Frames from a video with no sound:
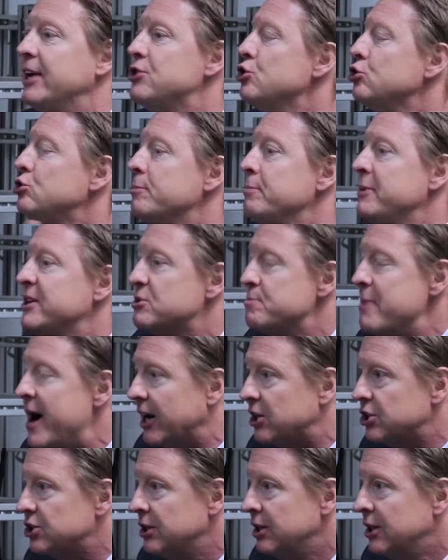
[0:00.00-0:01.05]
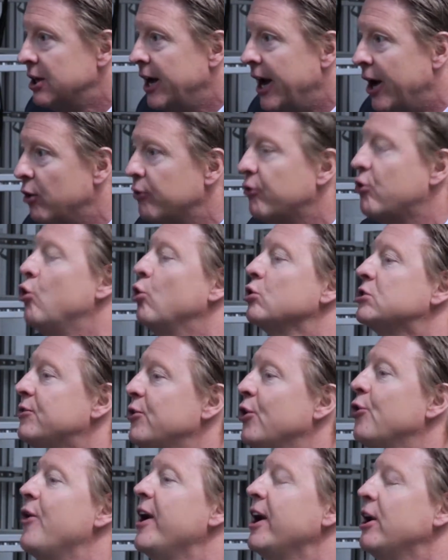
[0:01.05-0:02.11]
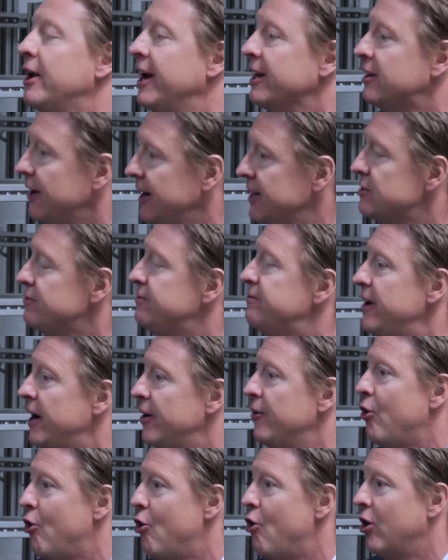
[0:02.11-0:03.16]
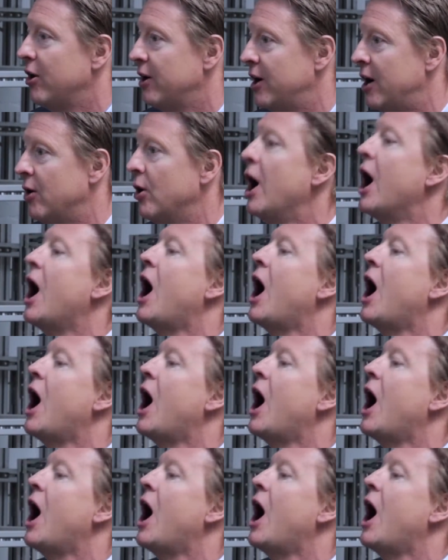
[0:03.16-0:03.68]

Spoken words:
It's just a mismatch. And of course, if you're a regulator, it's very hard now.